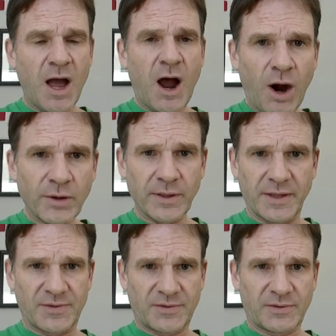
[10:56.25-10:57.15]

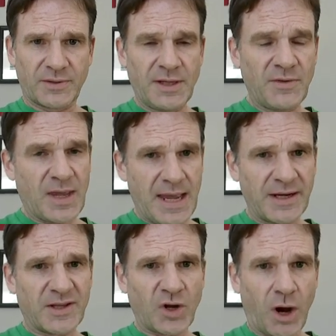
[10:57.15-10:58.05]
Heartless. In the
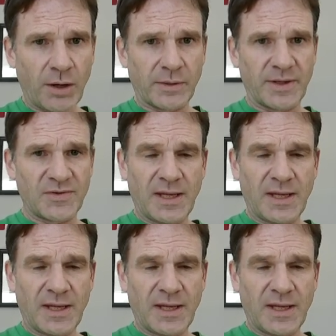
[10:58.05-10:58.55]
end, it's heartless.